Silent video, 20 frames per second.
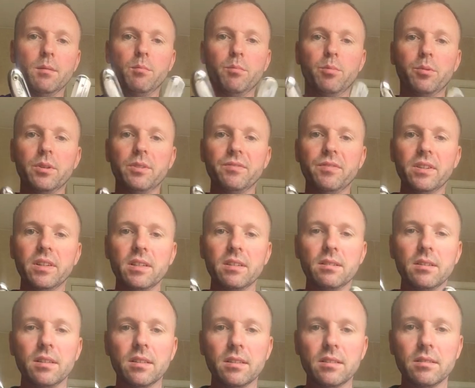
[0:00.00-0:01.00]

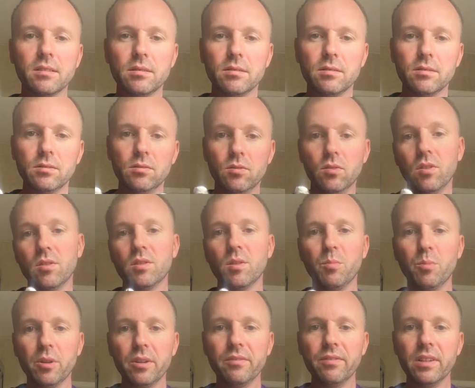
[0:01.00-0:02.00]
Briefly, and not so
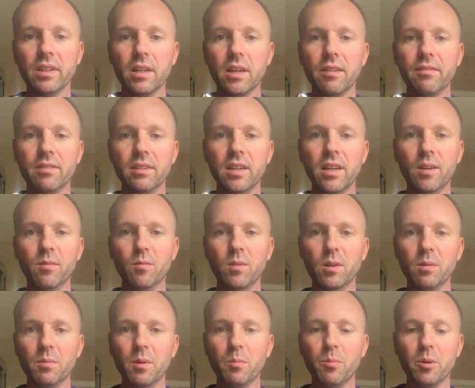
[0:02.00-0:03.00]
briefly, covered it in one
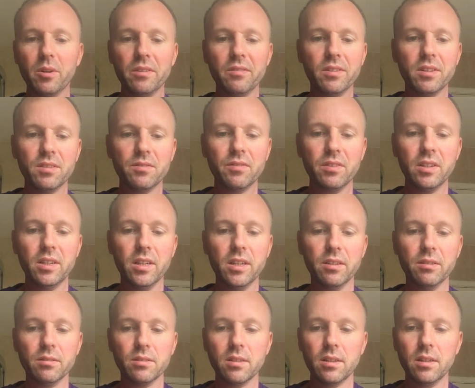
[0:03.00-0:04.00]
of my previous
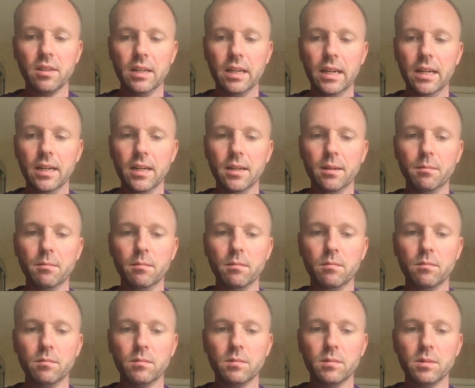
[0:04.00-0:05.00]
videos.
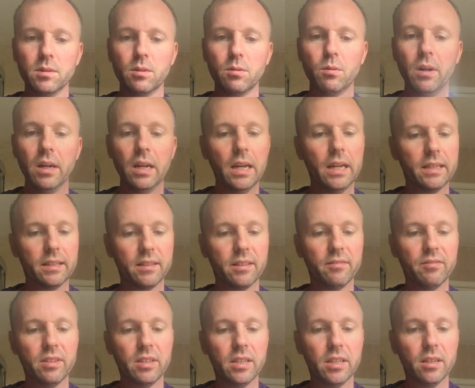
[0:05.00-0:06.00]
It's quite a lengthy
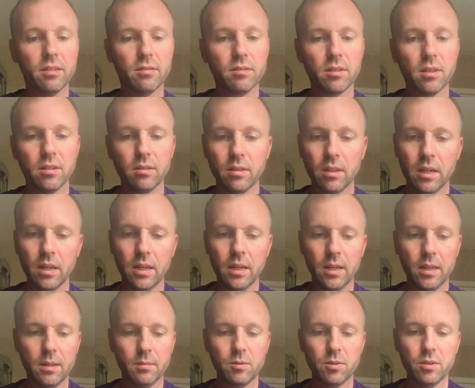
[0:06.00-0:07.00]
video, so I'm
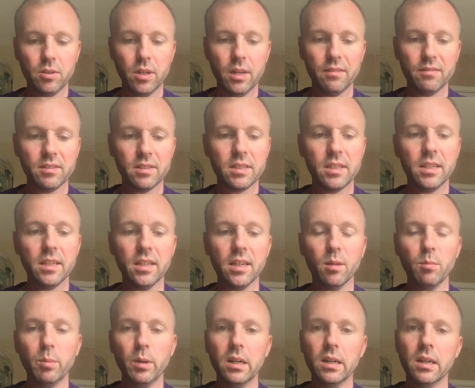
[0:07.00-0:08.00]
sure you haven't seen
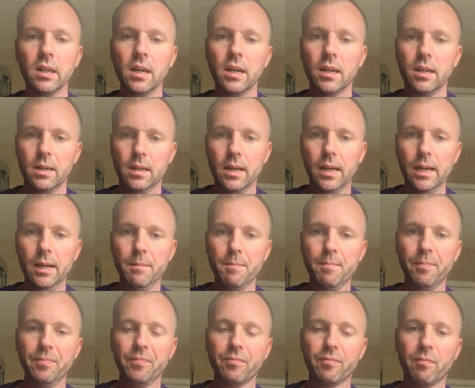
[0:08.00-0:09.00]
it, but
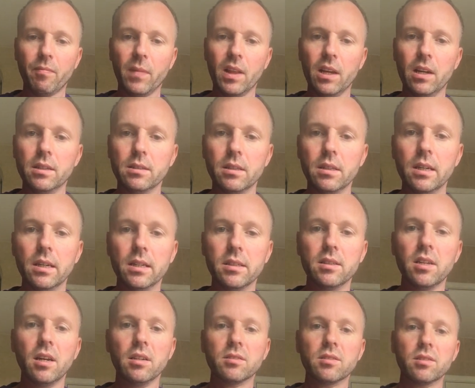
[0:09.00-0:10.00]
I
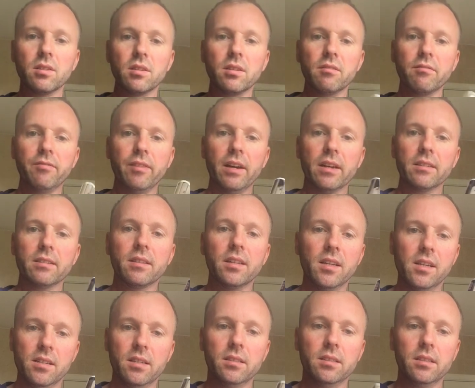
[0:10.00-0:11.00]
touched on the fact
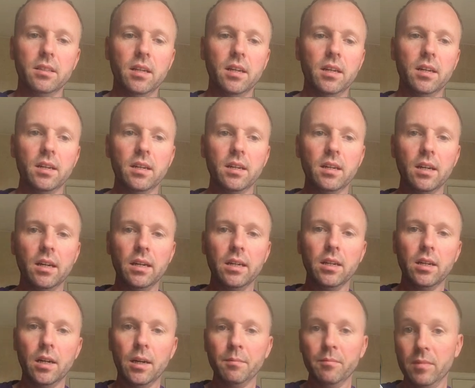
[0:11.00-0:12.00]
that
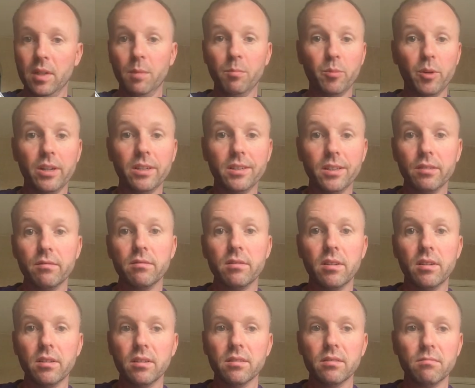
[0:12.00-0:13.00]
I'm brand new
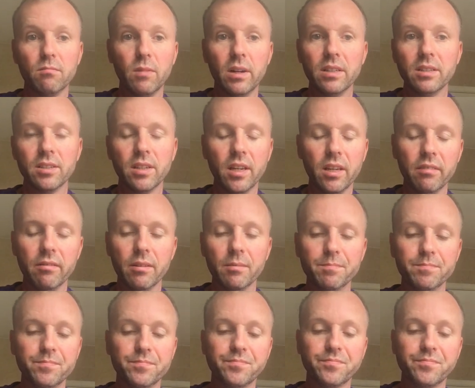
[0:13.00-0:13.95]
to wet shaving.